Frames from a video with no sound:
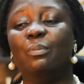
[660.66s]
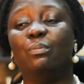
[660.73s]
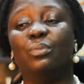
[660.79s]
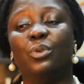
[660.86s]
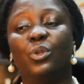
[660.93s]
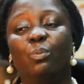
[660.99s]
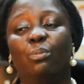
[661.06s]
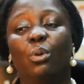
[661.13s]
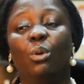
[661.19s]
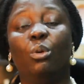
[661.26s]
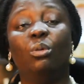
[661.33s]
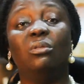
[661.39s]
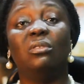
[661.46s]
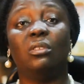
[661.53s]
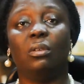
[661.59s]
a
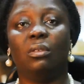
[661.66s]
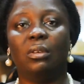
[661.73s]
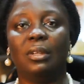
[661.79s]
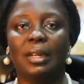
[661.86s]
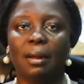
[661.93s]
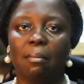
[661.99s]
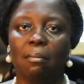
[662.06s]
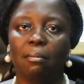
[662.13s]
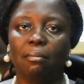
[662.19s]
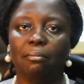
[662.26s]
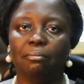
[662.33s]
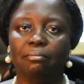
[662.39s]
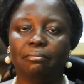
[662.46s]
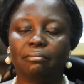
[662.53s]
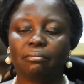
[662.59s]
postponed order.
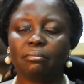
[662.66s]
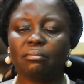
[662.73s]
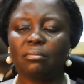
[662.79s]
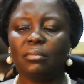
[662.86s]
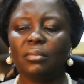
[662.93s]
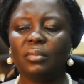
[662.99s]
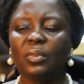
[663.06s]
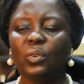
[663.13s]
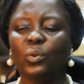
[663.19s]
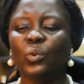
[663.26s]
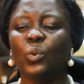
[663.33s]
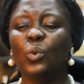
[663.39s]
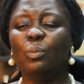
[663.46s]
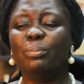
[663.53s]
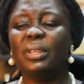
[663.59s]

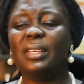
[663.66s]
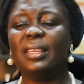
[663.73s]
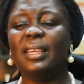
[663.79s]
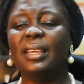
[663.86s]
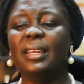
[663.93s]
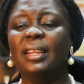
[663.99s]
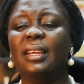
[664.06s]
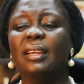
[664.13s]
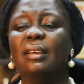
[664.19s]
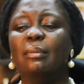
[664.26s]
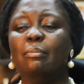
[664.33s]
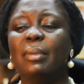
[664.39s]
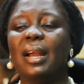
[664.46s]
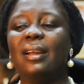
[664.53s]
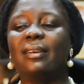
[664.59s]
We'll begin
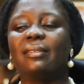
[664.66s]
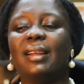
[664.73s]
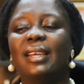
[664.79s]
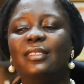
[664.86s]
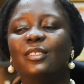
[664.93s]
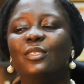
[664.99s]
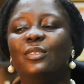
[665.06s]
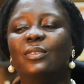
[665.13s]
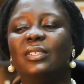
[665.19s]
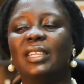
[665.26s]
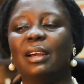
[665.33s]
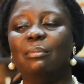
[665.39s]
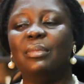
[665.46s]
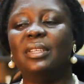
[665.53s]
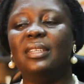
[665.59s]
by right to
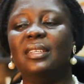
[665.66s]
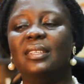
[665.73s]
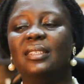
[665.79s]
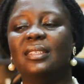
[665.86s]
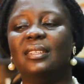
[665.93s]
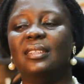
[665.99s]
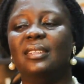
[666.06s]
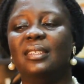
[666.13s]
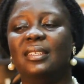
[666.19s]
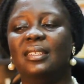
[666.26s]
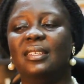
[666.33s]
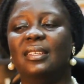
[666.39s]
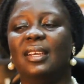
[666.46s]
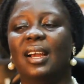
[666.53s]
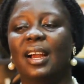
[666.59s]
terminate the
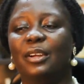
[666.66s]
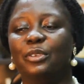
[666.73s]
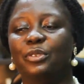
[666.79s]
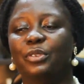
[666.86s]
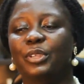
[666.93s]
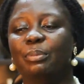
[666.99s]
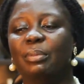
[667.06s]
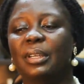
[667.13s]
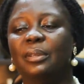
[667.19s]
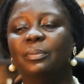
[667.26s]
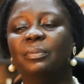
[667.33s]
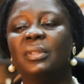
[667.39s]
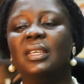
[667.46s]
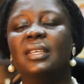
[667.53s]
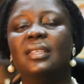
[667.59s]
agreement.
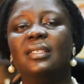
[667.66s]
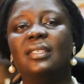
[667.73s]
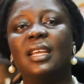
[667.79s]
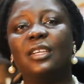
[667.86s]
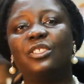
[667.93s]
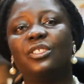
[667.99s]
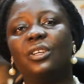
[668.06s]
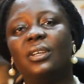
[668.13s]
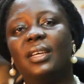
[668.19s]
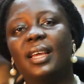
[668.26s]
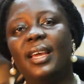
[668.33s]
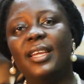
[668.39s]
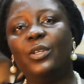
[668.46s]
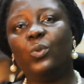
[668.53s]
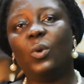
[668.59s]
Section
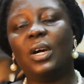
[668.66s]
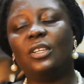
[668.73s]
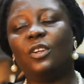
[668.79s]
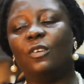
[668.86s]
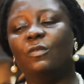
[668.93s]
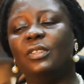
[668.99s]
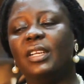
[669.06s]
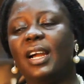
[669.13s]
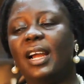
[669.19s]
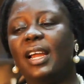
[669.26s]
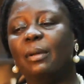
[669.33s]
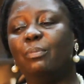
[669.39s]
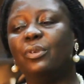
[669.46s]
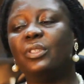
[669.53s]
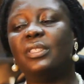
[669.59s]
8(1) of the
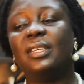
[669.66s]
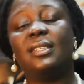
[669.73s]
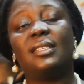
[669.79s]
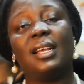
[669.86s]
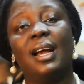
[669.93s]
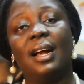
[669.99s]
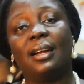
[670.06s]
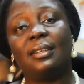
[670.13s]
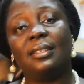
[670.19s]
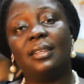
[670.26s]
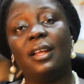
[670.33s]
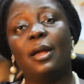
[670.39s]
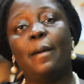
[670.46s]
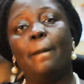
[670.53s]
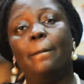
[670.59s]
Hire Purchase Act
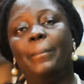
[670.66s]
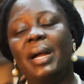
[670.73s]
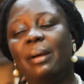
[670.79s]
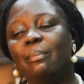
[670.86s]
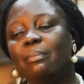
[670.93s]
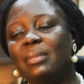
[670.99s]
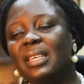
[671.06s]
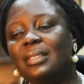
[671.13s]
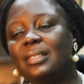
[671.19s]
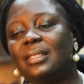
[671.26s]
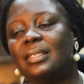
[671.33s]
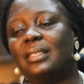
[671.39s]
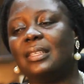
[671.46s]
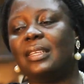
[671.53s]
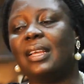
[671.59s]

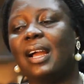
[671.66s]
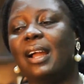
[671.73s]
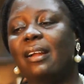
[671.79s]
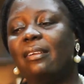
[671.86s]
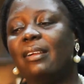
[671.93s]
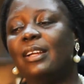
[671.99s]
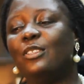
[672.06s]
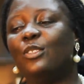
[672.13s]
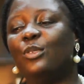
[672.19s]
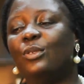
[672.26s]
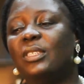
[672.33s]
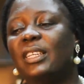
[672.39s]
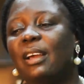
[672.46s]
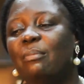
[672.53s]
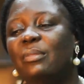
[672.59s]
permits the hirer to
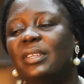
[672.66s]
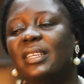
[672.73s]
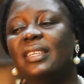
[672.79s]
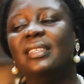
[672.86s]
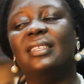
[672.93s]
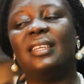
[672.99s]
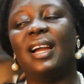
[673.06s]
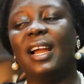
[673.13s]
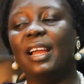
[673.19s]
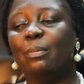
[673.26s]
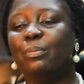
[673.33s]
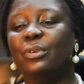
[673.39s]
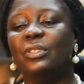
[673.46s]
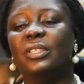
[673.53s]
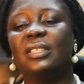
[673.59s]
terminate the hire
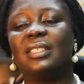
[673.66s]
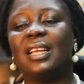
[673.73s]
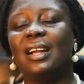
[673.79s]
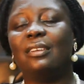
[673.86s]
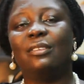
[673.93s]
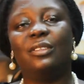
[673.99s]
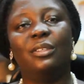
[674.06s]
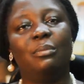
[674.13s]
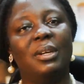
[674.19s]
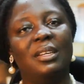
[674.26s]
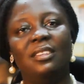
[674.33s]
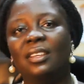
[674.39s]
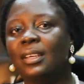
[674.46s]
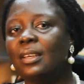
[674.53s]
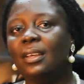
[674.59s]
purchase
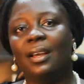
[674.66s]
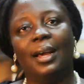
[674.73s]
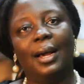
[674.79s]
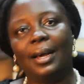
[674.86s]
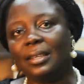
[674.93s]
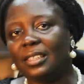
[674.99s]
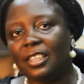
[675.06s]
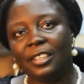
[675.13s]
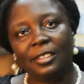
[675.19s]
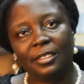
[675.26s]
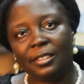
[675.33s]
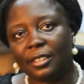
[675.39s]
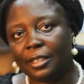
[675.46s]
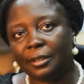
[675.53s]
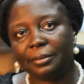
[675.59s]
agreement at any
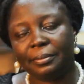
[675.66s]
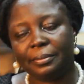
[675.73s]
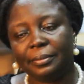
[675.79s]
time.